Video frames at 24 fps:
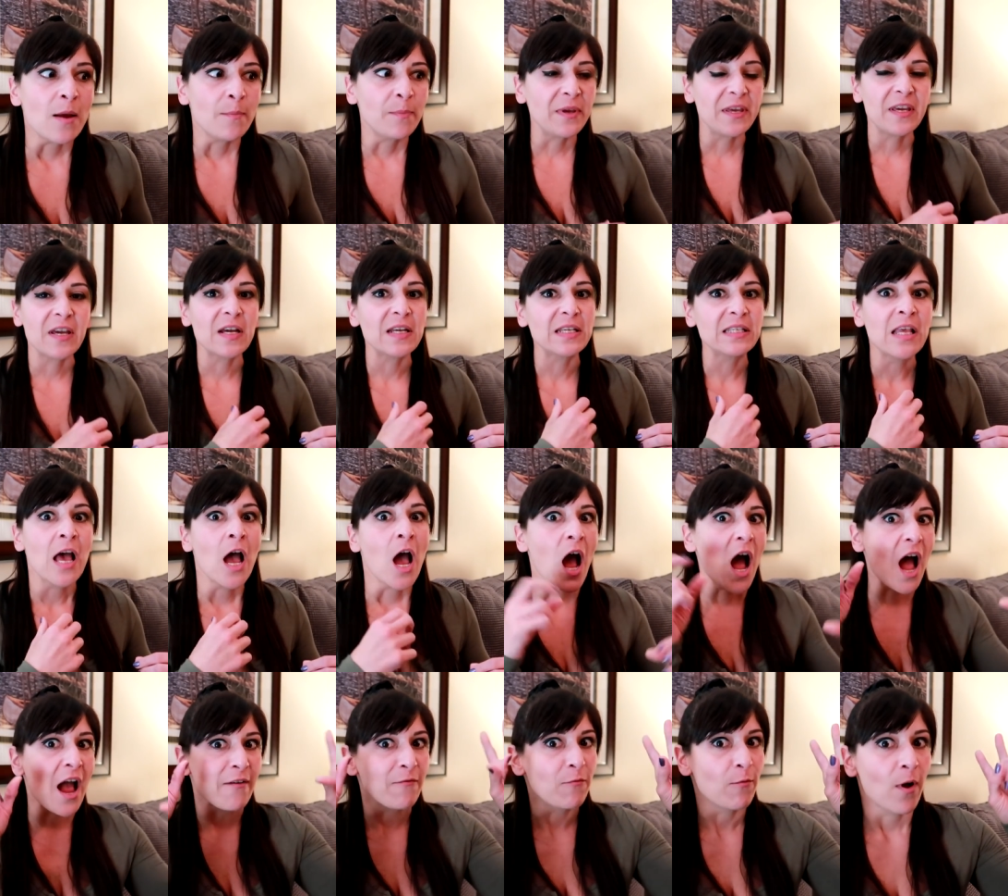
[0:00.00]
because
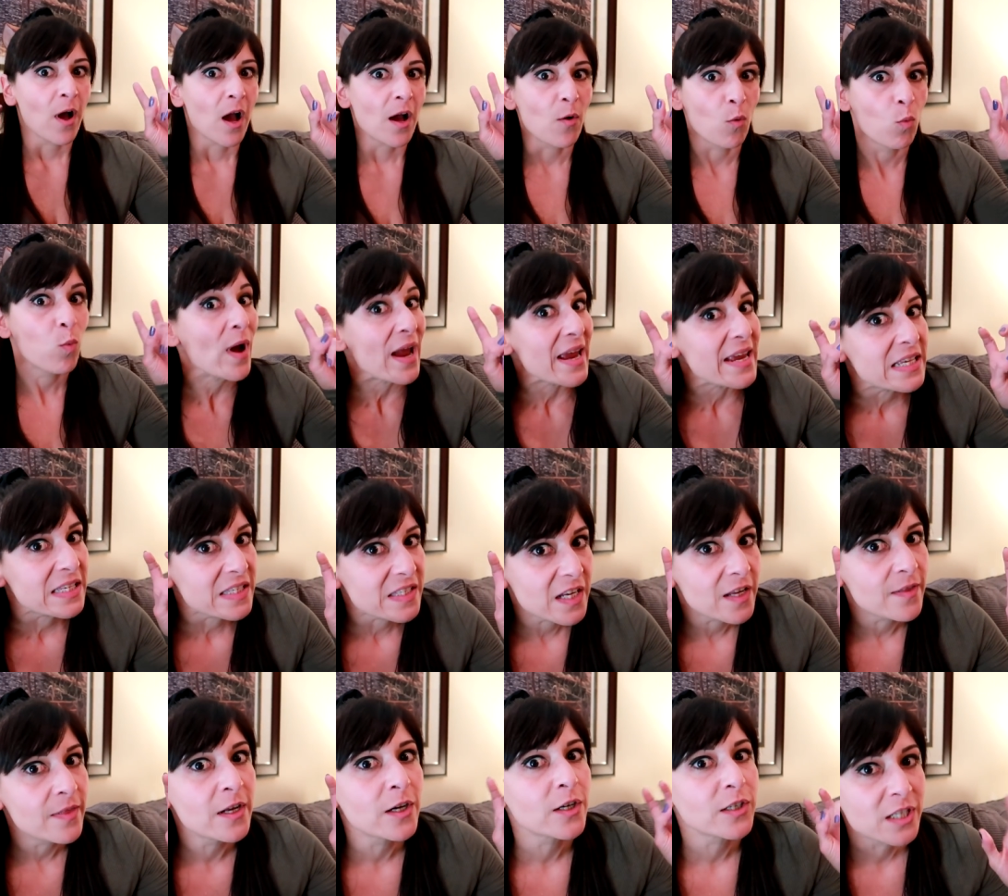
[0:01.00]
I've
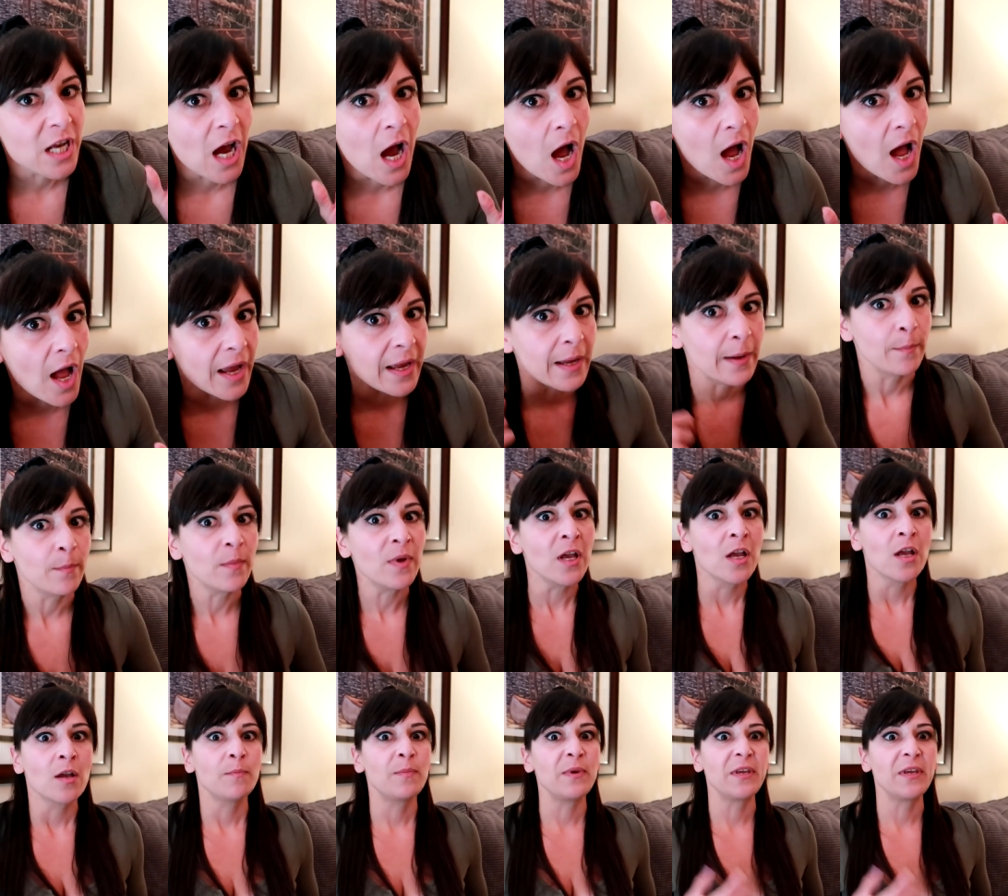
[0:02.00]
wasted their time,